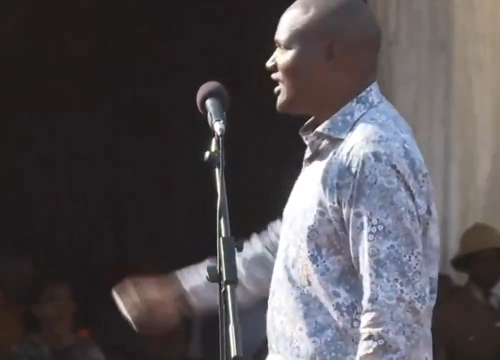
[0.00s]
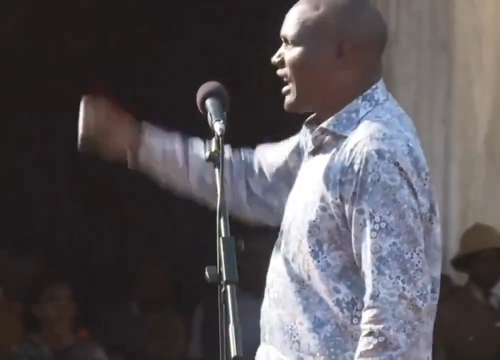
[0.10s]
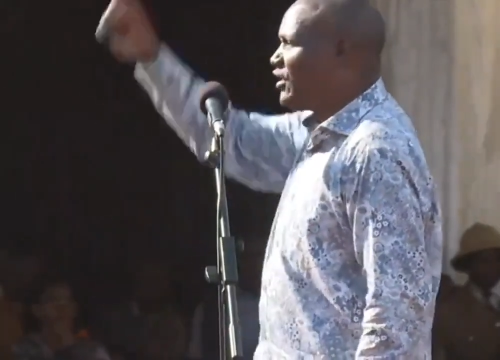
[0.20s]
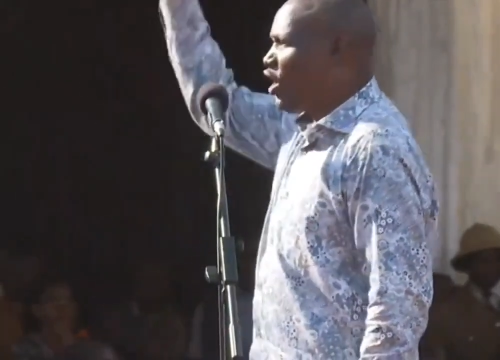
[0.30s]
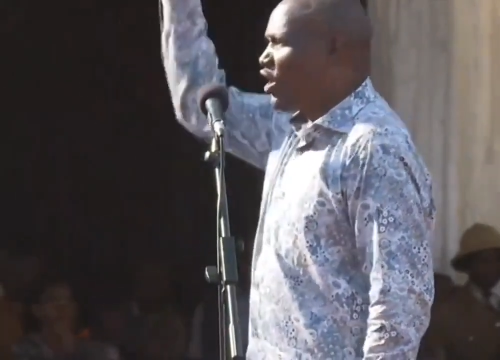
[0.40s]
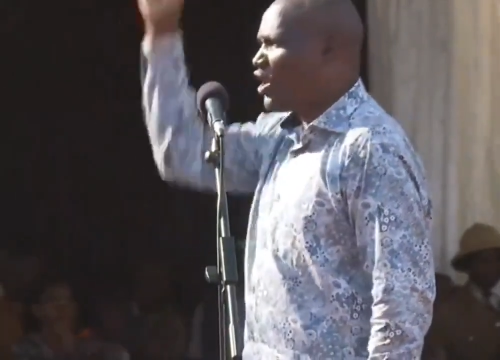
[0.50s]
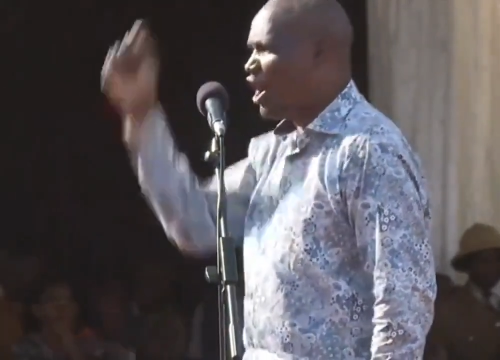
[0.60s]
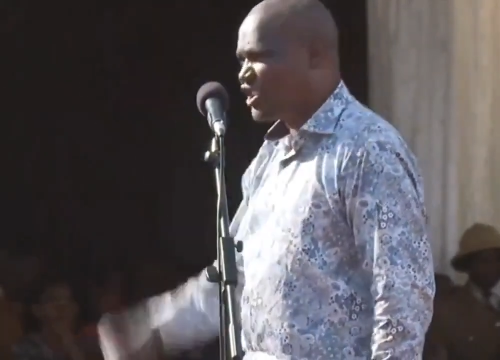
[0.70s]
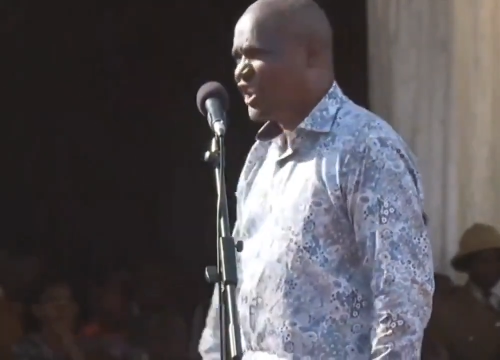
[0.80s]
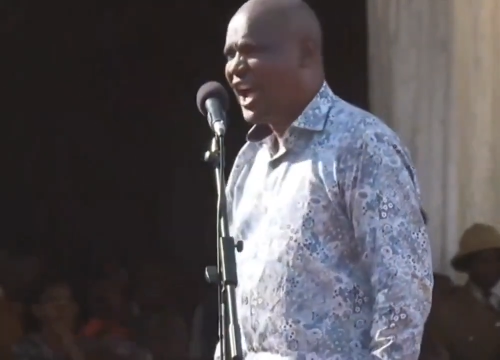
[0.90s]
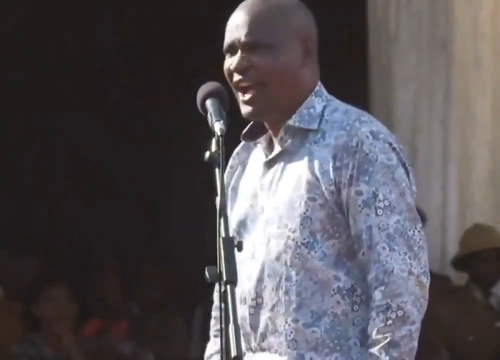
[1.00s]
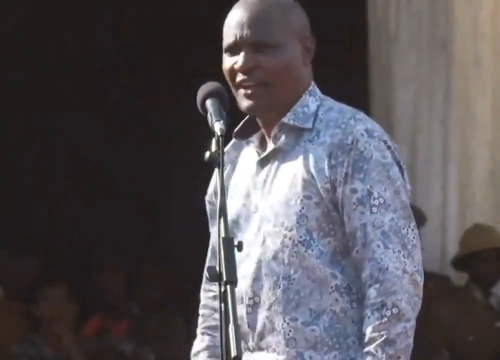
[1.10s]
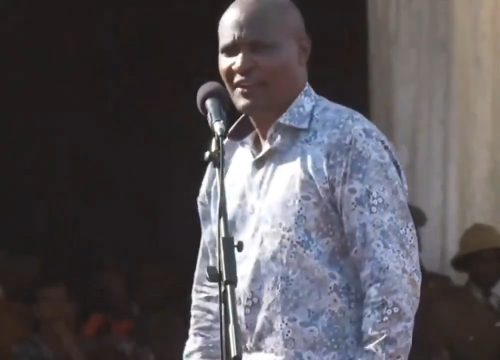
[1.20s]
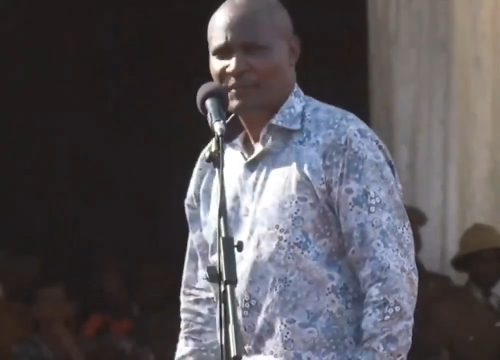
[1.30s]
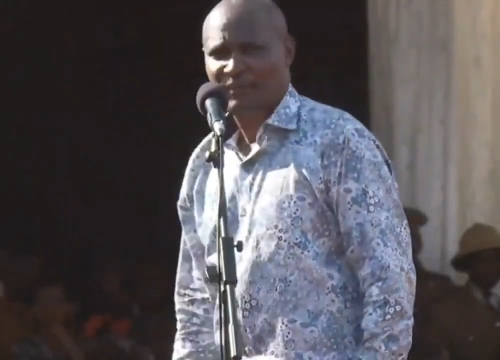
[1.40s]
nitanyorosha,
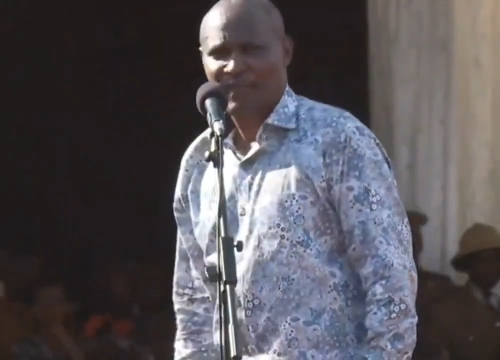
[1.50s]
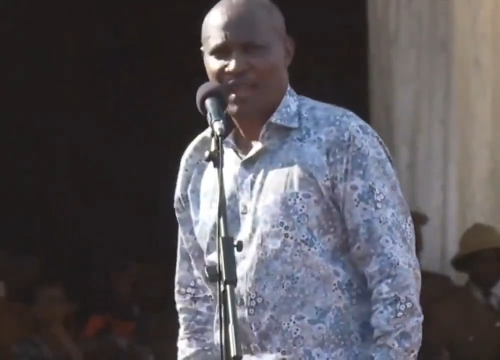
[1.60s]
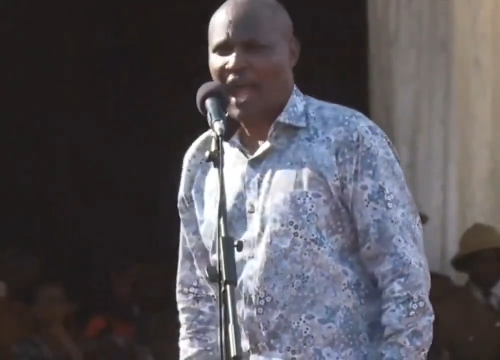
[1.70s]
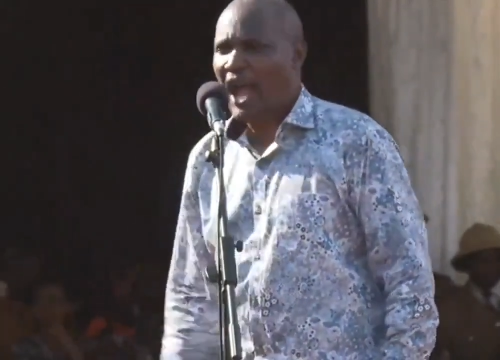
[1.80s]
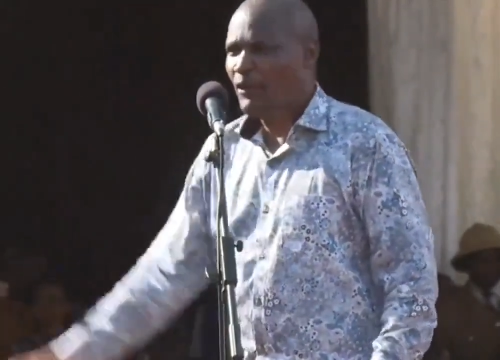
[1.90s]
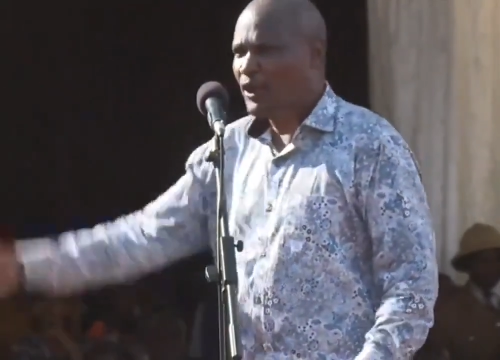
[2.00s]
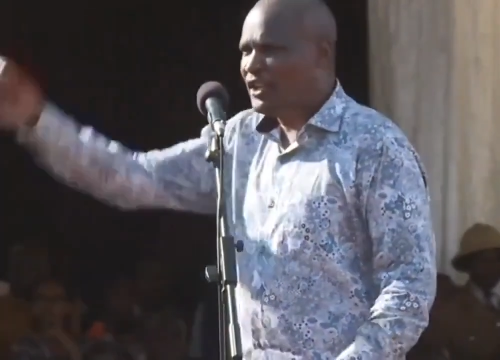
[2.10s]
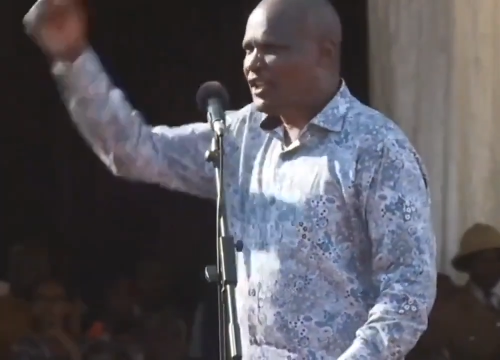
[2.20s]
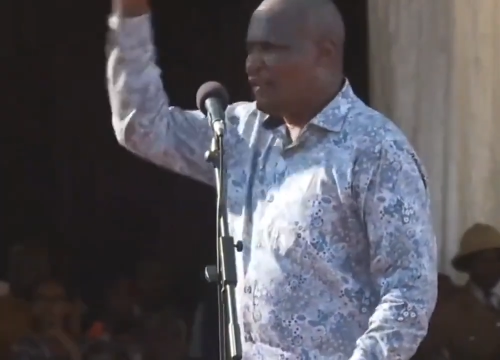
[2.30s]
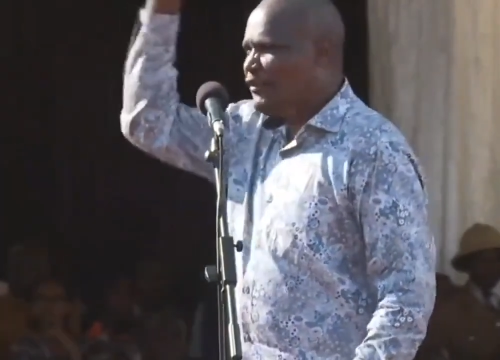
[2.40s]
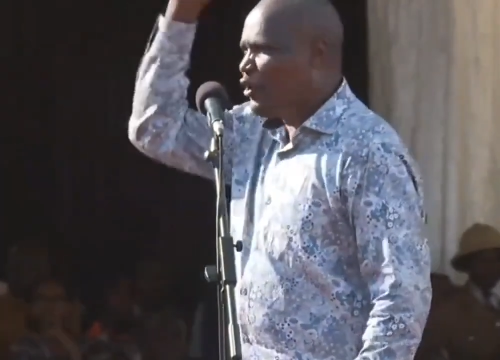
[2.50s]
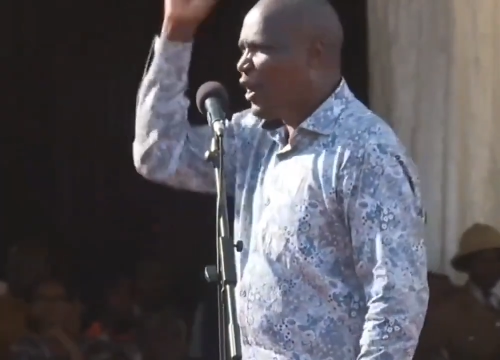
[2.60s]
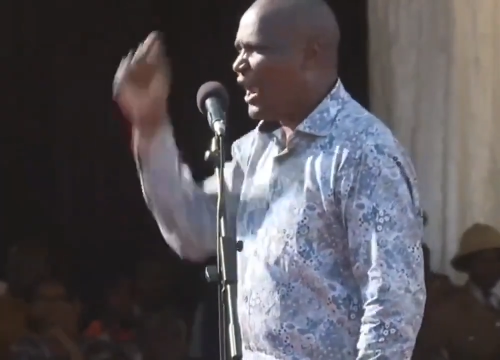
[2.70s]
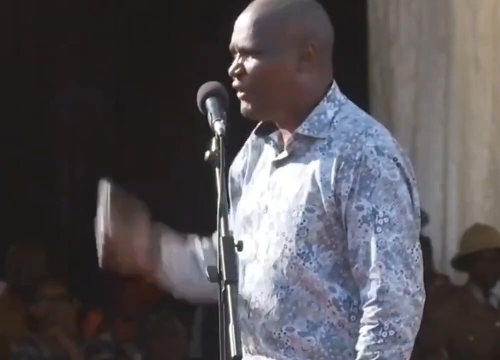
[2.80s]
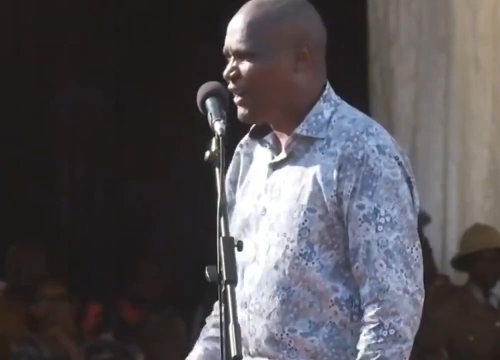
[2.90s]
I will give you